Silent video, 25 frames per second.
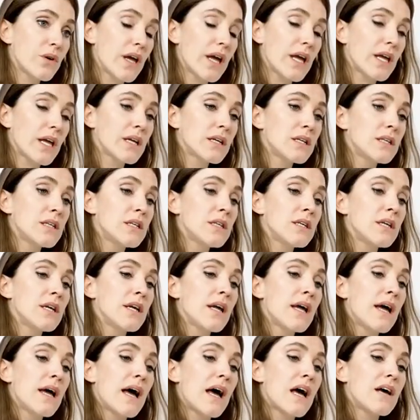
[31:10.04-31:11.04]
Okay.
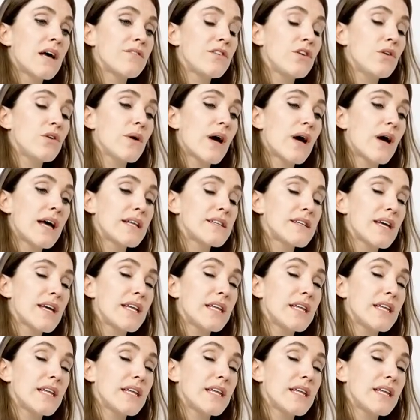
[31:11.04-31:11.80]
Have you had